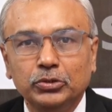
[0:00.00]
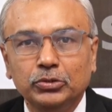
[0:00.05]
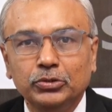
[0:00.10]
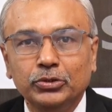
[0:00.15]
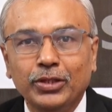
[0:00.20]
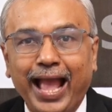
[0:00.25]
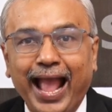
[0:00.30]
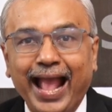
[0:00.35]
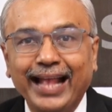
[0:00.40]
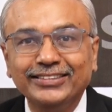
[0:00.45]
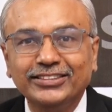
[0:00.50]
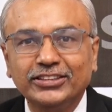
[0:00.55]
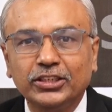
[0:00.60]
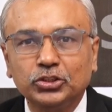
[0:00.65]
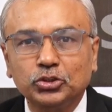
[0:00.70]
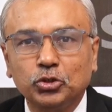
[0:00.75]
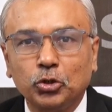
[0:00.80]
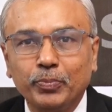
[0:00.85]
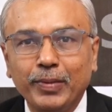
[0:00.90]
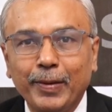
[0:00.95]
the answer
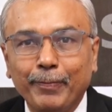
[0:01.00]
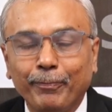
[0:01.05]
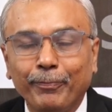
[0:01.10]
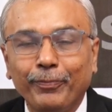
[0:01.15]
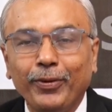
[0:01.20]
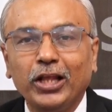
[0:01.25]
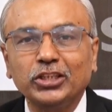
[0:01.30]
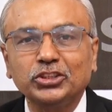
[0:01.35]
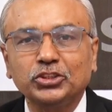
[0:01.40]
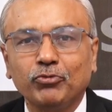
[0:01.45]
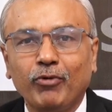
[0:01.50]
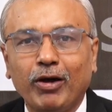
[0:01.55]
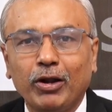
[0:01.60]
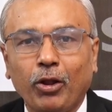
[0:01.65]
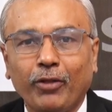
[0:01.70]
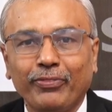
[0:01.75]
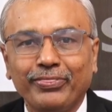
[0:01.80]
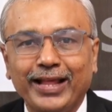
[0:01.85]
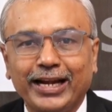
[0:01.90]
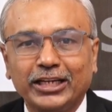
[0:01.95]
should be plus 1
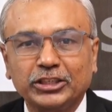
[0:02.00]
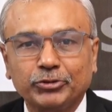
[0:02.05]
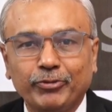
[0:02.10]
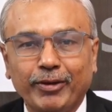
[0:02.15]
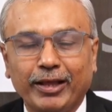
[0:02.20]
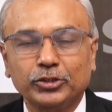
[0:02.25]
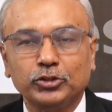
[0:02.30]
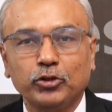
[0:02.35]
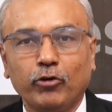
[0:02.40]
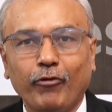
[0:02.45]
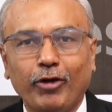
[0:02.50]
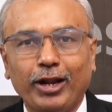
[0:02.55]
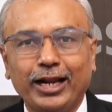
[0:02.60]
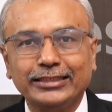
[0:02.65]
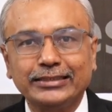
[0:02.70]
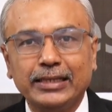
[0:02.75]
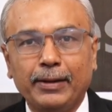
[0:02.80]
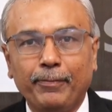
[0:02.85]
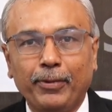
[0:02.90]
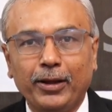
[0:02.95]
on that square. So for
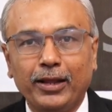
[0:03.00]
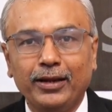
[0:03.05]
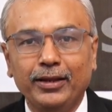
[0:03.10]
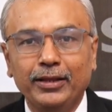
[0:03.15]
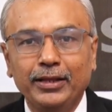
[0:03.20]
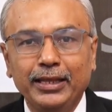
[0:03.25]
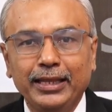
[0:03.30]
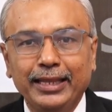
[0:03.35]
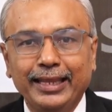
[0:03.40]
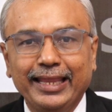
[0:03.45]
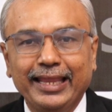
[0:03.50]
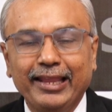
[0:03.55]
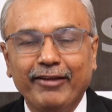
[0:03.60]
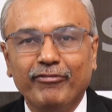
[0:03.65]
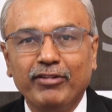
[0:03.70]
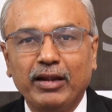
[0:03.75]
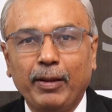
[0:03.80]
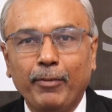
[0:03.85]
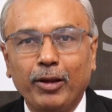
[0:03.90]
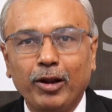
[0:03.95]
example, if
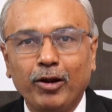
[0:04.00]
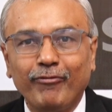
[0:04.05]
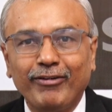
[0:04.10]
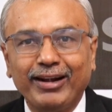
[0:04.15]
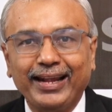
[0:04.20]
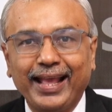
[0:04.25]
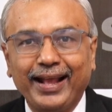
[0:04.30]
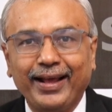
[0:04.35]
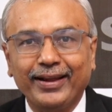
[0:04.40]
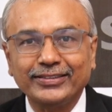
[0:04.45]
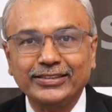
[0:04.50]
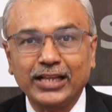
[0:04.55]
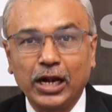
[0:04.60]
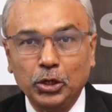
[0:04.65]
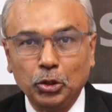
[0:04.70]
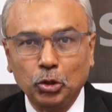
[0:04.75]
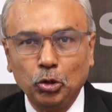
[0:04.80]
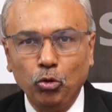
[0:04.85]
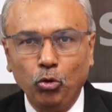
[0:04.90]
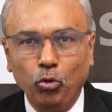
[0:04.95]
number of attackers
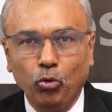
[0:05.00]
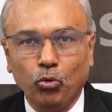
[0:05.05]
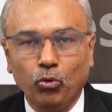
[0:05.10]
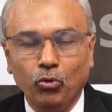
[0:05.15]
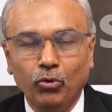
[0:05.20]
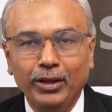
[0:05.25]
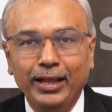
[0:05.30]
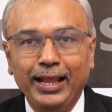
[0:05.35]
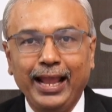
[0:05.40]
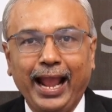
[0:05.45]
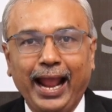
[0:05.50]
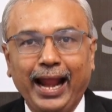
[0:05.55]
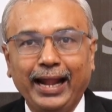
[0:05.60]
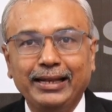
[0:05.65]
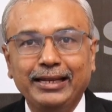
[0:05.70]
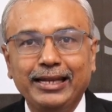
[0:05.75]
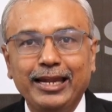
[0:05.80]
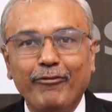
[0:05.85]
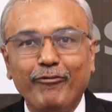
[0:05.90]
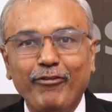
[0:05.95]
are 2
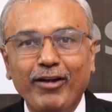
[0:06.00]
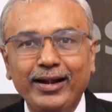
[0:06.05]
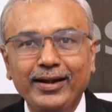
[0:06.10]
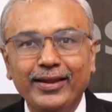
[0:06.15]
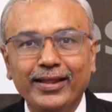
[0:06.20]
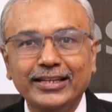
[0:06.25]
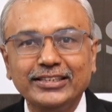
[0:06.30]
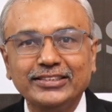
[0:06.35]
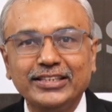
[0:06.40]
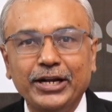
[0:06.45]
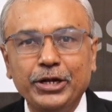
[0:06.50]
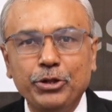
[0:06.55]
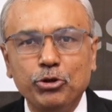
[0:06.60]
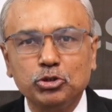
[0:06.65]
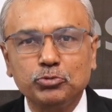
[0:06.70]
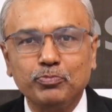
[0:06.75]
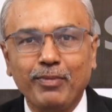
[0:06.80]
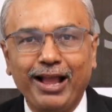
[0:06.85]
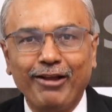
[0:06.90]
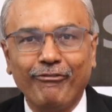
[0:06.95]
and defender is
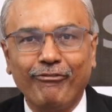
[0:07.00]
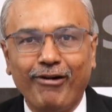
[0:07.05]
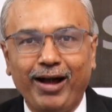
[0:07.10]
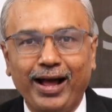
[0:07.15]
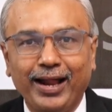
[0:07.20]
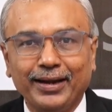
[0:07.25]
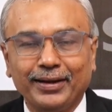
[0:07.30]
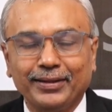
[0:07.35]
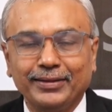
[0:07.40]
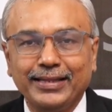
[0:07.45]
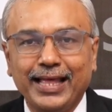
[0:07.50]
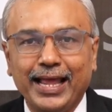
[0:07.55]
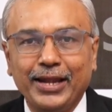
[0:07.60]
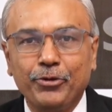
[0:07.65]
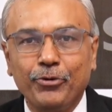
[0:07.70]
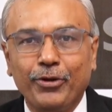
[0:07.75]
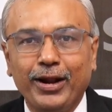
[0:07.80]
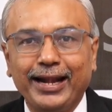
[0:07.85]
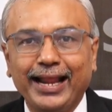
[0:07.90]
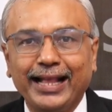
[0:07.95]
reduced by 1, then
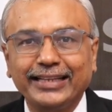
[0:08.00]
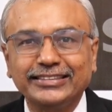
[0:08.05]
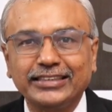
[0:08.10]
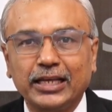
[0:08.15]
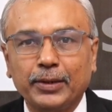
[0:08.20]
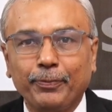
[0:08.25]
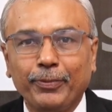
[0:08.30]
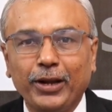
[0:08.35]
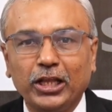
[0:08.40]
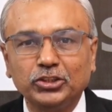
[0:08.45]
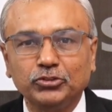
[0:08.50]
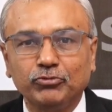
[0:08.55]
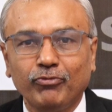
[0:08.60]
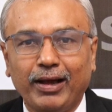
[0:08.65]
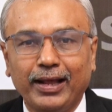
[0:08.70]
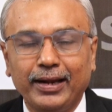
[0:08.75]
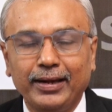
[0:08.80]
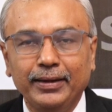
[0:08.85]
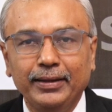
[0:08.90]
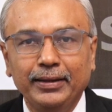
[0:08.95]
you get answer plus
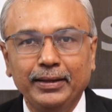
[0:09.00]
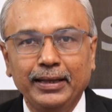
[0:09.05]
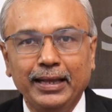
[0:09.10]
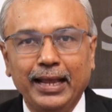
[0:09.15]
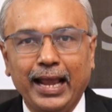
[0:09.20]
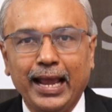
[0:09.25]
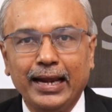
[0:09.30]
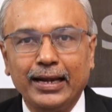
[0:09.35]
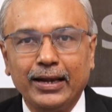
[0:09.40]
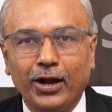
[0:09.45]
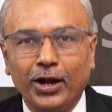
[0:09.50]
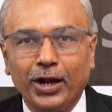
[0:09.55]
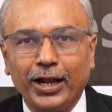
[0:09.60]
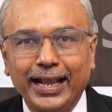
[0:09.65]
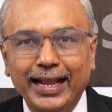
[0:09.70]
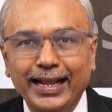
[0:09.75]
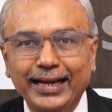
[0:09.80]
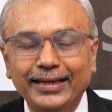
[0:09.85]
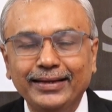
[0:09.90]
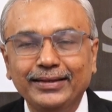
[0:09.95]
1, and
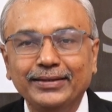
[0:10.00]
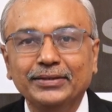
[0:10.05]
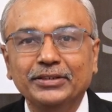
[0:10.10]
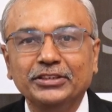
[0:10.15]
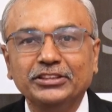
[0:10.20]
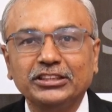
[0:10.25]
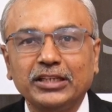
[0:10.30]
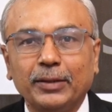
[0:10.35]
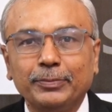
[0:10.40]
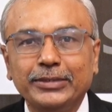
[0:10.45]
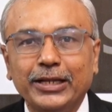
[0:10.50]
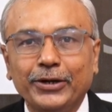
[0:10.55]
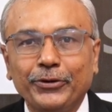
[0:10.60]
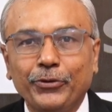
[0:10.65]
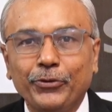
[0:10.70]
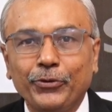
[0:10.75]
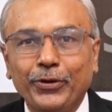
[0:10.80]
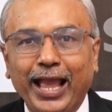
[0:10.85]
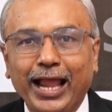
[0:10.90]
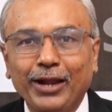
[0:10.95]
again subject
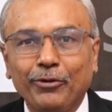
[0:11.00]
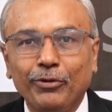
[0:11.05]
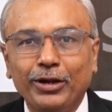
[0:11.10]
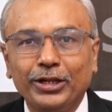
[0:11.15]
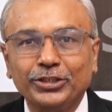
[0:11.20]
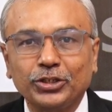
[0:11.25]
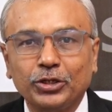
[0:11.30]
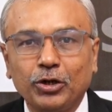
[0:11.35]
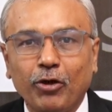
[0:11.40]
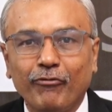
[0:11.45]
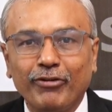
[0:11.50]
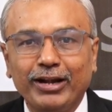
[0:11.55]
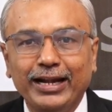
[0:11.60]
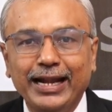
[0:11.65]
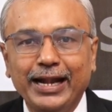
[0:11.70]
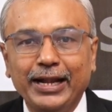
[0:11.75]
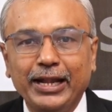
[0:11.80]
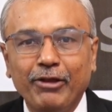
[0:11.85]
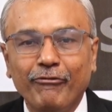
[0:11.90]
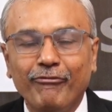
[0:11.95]
to calculation of
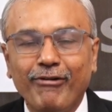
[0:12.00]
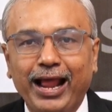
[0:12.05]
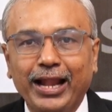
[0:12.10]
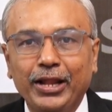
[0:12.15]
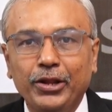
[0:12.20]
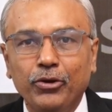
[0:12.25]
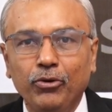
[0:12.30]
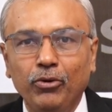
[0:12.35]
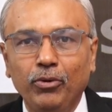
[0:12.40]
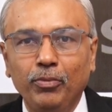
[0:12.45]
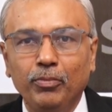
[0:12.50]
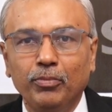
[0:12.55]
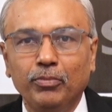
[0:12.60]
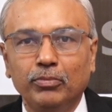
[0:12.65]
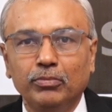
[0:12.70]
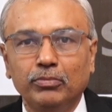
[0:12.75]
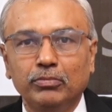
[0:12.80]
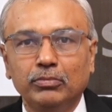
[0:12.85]
relative value,